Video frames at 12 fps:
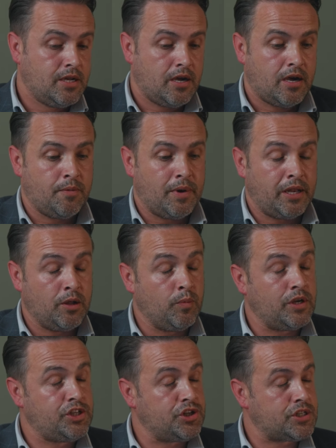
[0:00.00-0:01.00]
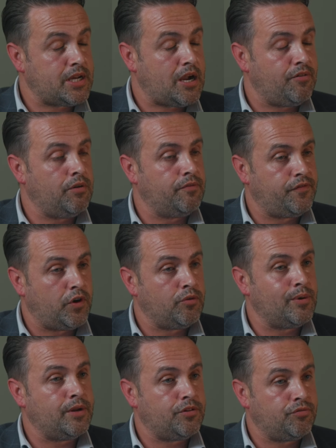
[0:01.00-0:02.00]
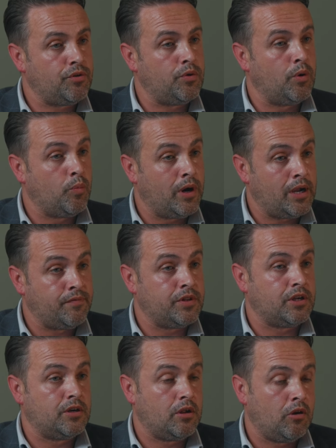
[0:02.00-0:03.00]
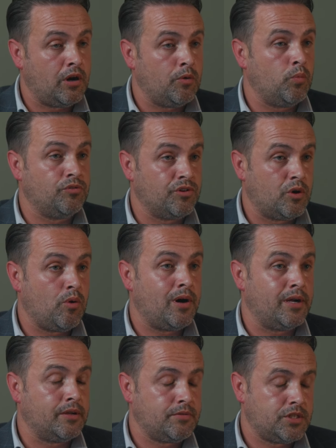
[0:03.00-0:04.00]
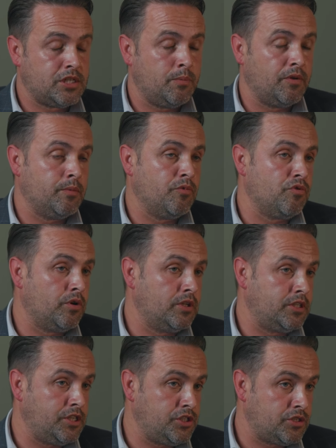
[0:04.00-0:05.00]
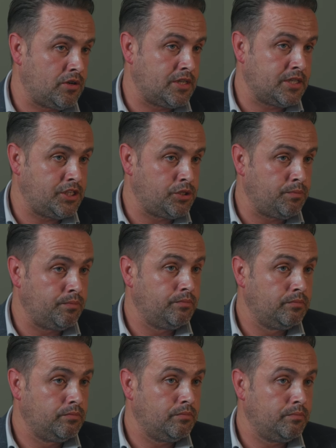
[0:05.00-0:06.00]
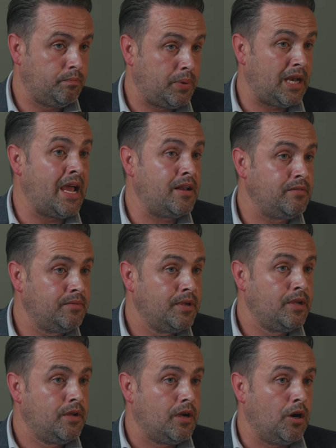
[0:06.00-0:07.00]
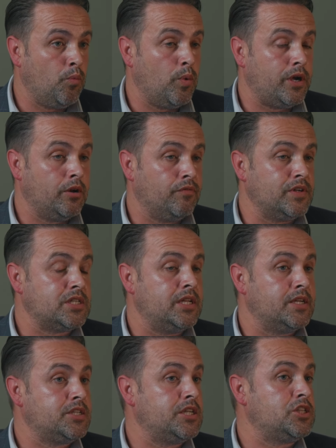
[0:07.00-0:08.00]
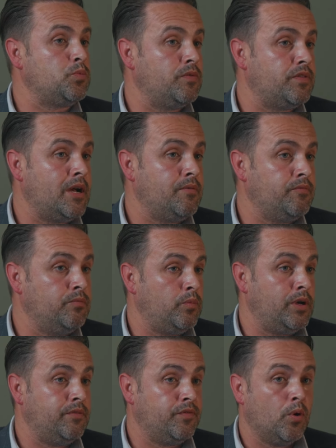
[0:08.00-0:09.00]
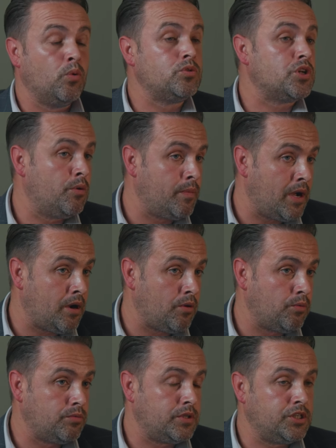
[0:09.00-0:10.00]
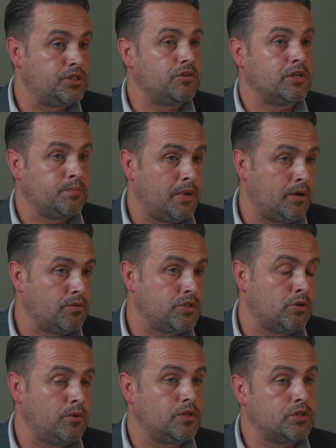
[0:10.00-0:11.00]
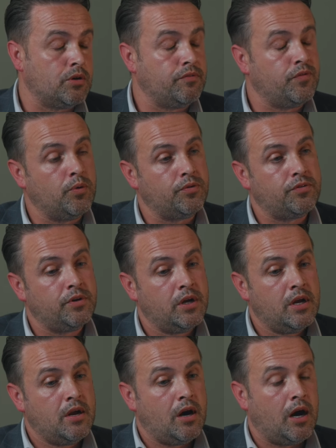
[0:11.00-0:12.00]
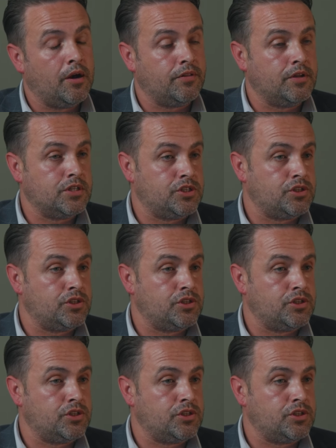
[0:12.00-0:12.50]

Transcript: And then we just carry on following through on whatever the client would require. Some of them are on a digitization plan, and we can obviously assist with that with auto mail, digitized mail, so on and so forth. Others are